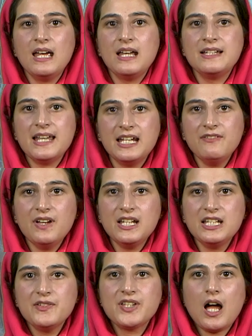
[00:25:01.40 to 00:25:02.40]

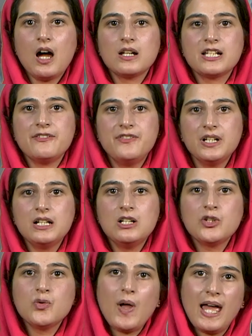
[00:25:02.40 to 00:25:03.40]
Derivatives are difficult
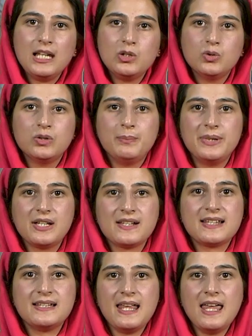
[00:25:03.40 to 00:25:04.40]
to value because
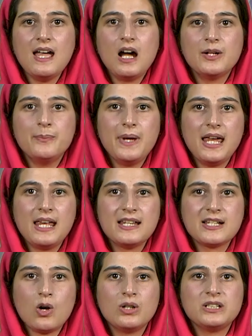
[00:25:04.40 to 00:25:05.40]
they are based
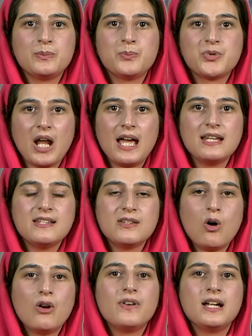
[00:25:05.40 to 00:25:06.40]
on the price
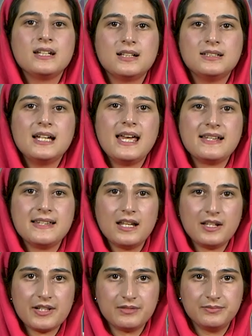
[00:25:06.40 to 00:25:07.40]
of another asset.